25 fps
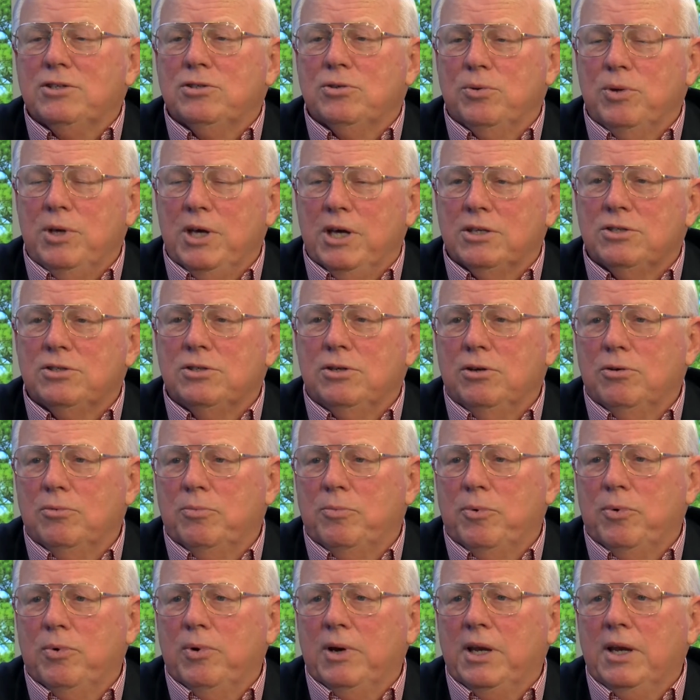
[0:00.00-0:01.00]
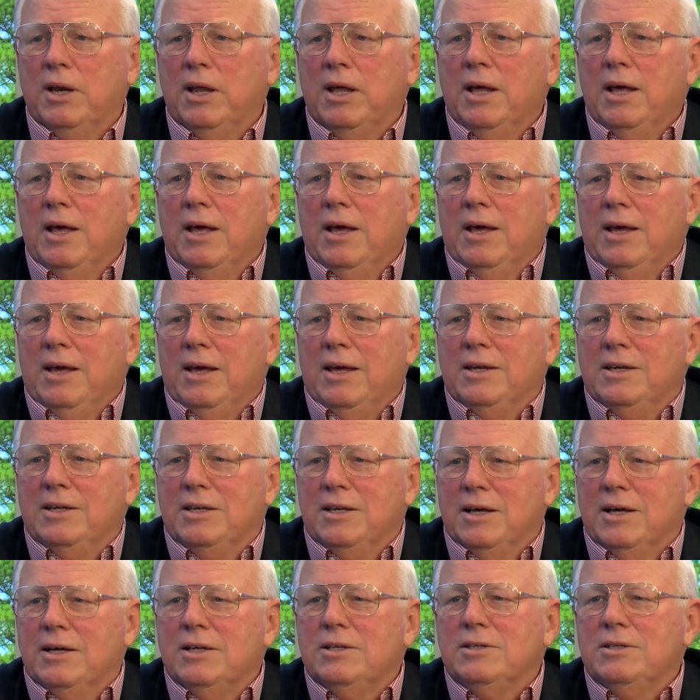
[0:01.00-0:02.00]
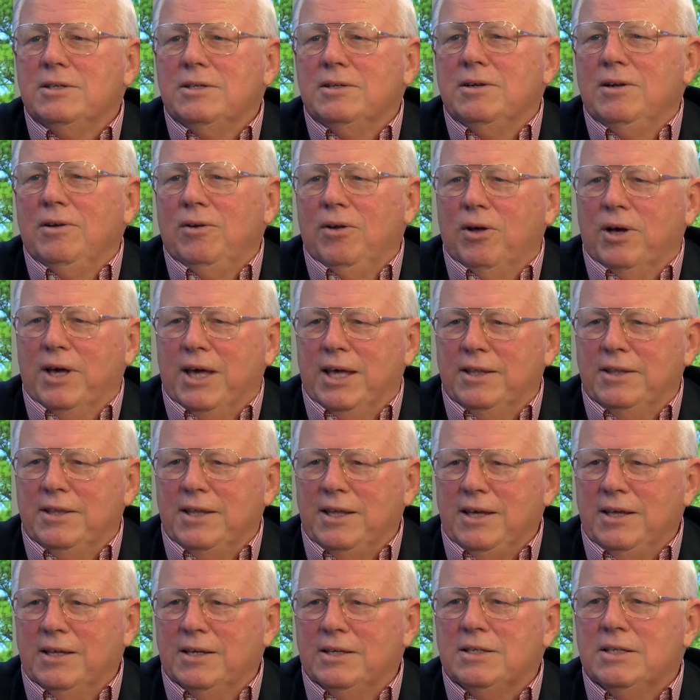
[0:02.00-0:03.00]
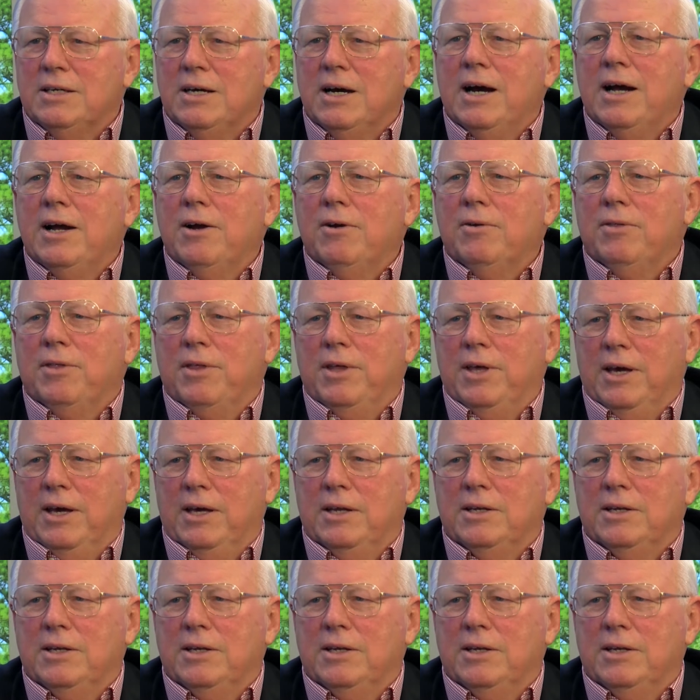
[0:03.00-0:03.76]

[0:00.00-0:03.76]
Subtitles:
So yes, to your point, it does look at the entire thing.